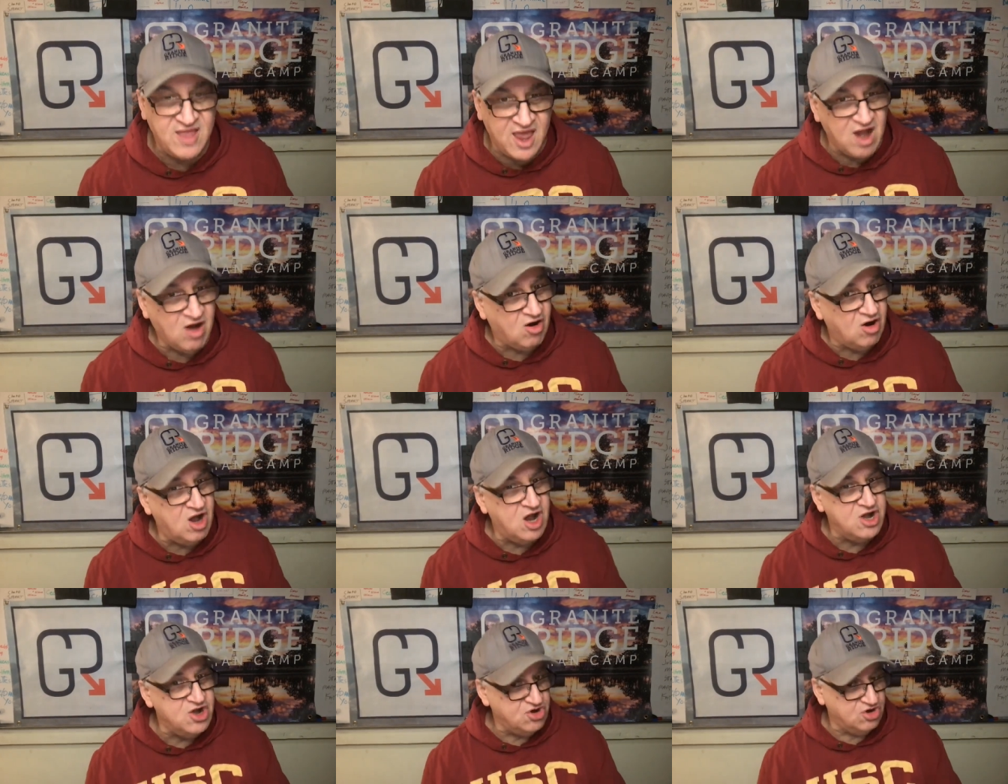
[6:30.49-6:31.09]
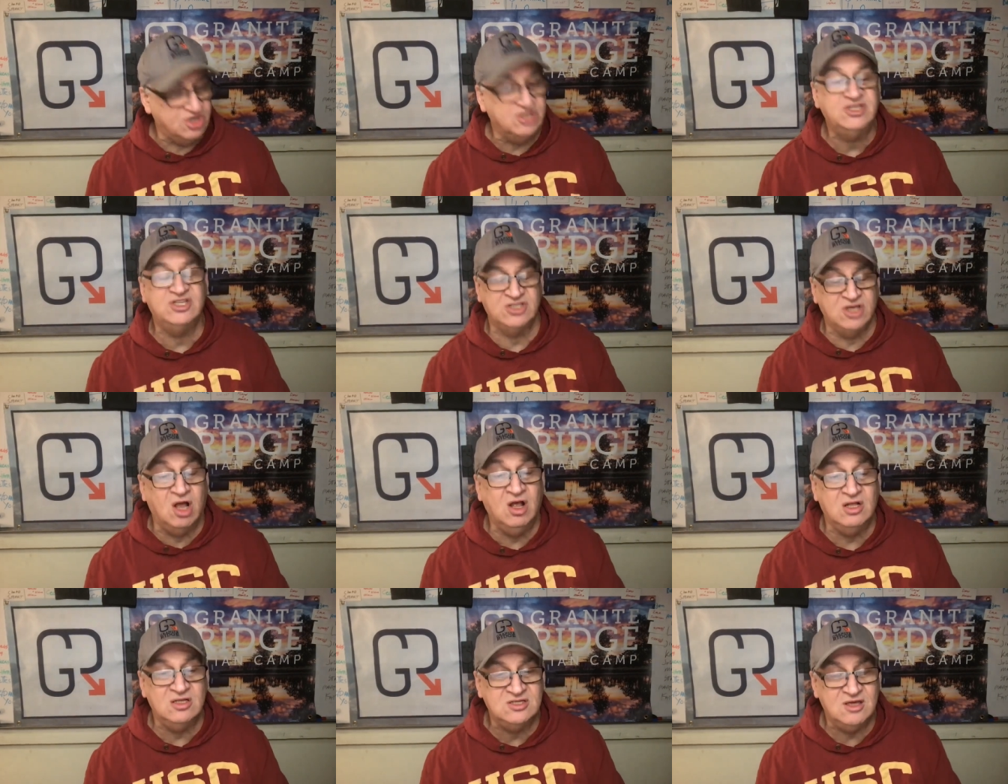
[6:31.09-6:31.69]
They are under
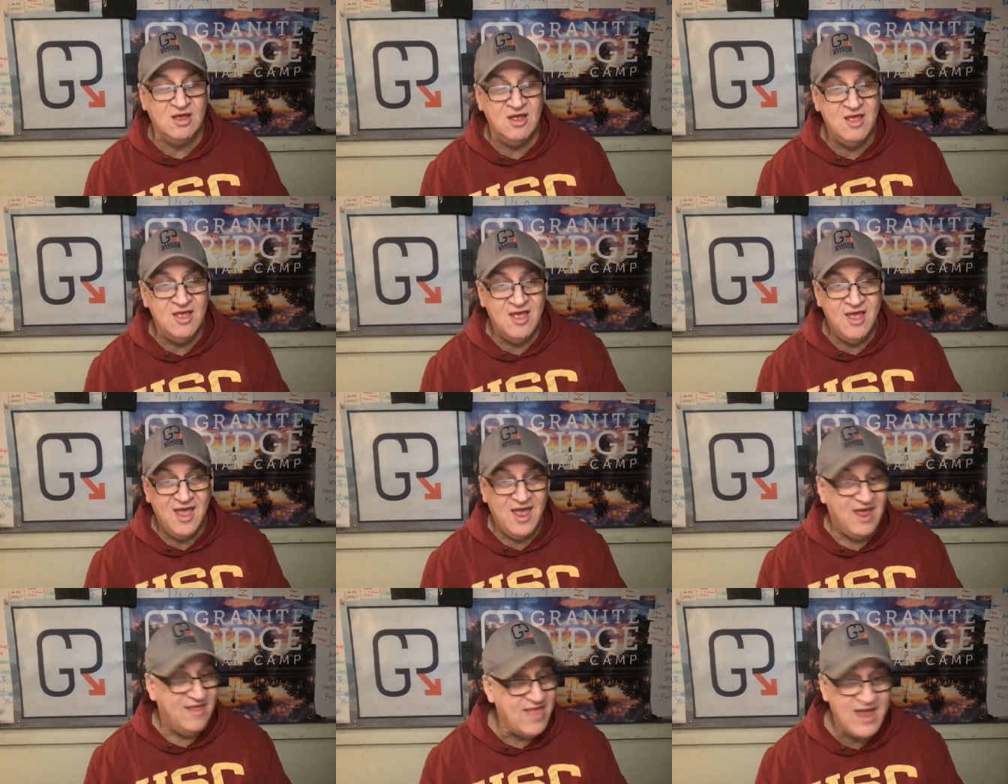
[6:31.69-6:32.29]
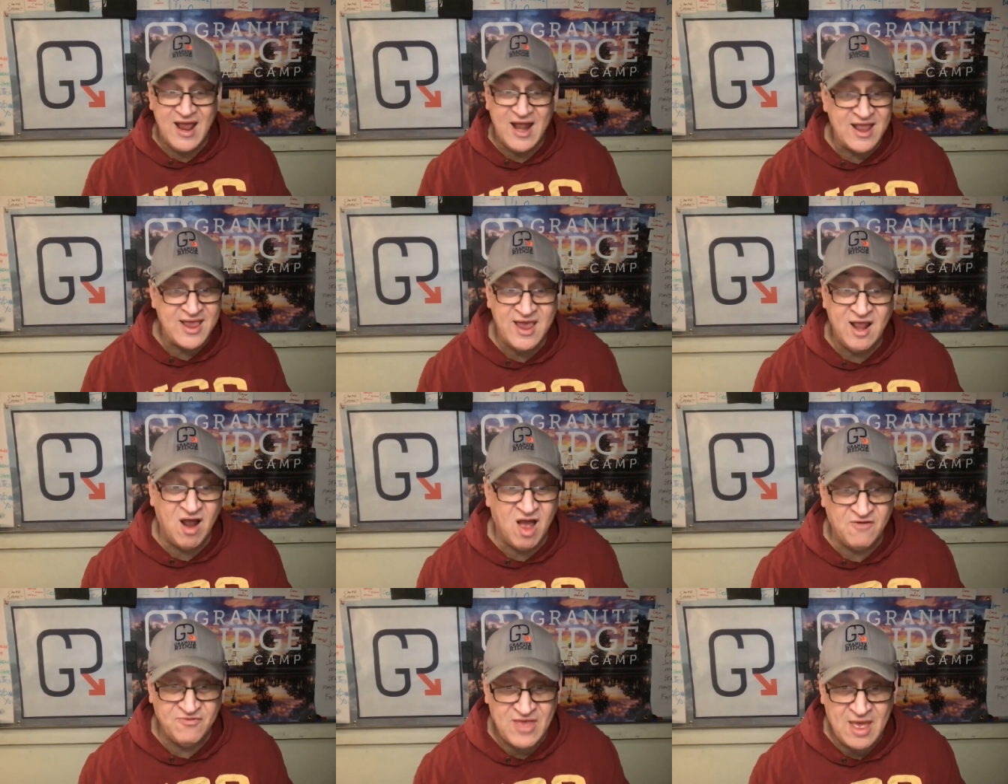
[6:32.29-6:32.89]
assault and they got to
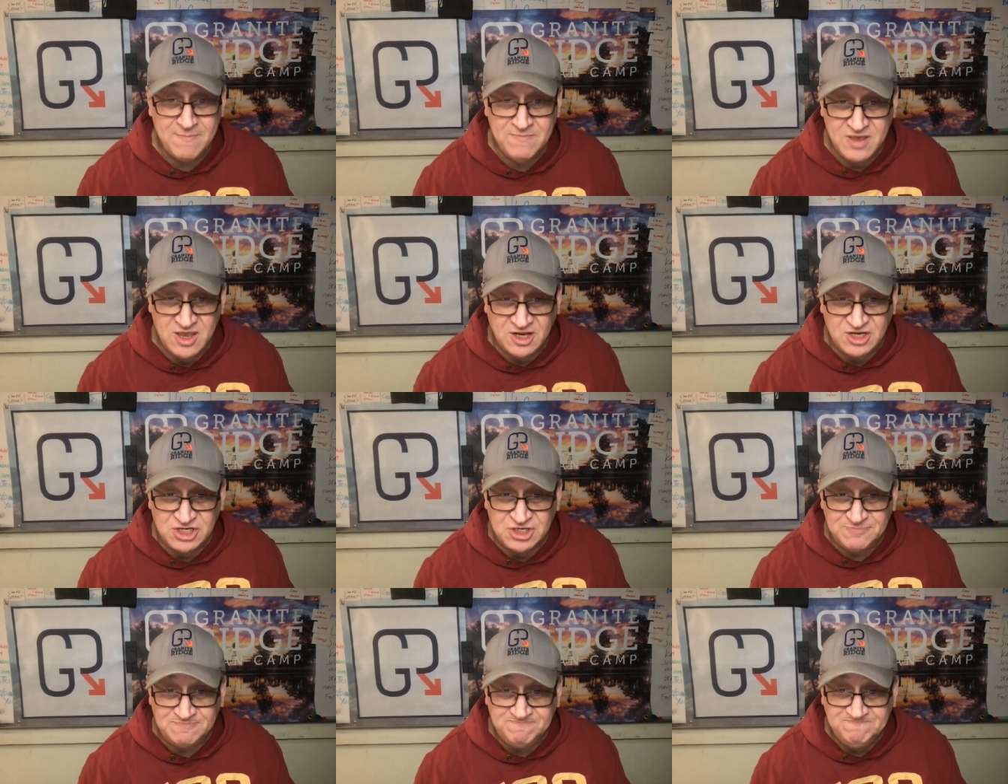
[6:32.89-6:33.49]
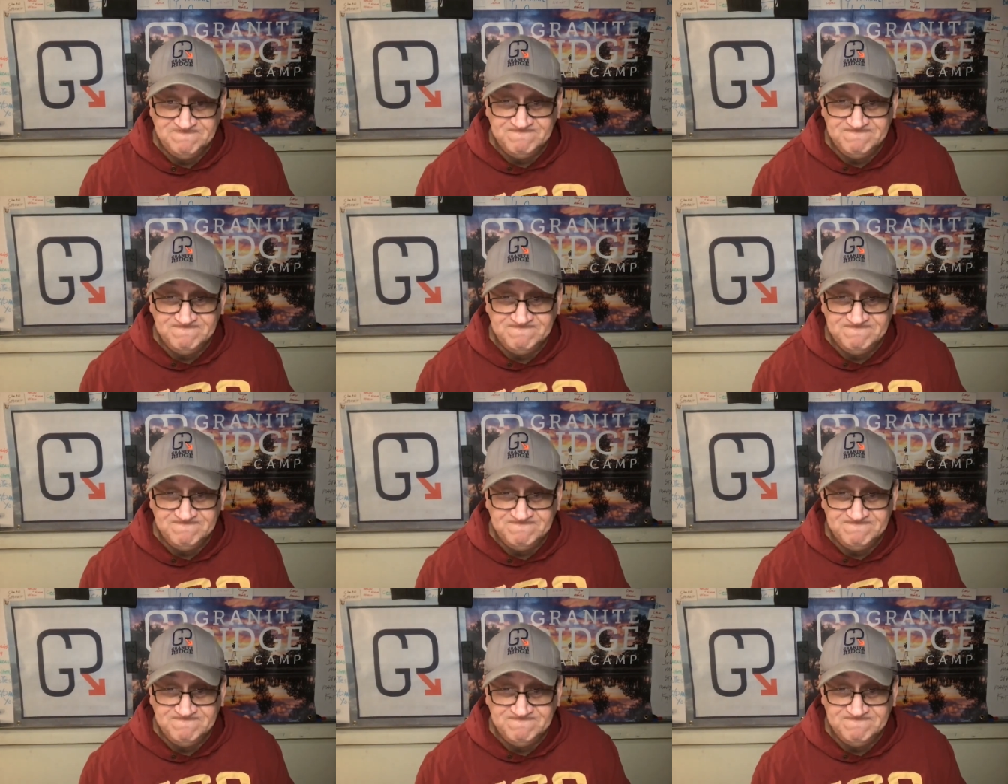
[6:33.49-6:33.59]
get off that beach.